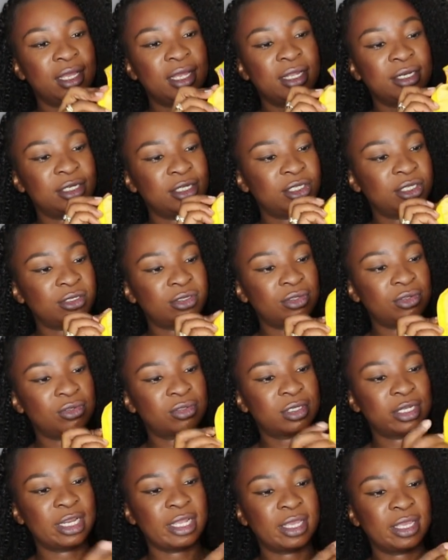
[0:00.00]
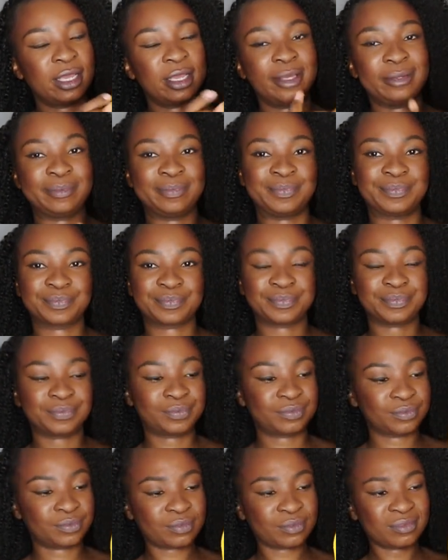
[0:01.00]
and I just used like a
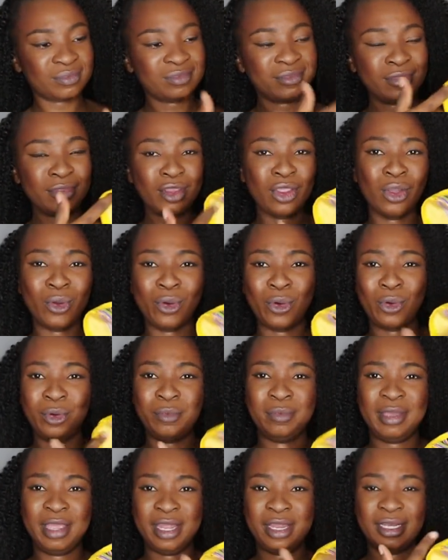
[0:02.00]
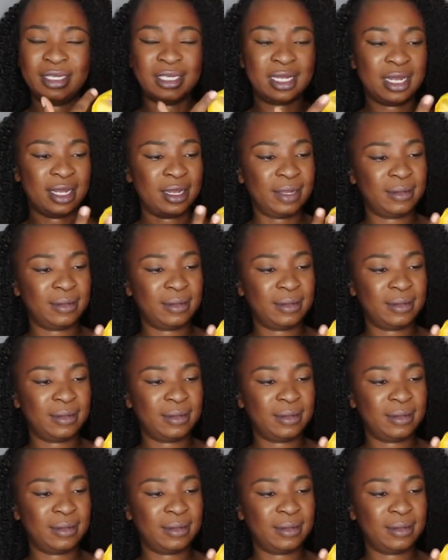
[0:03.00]
homemade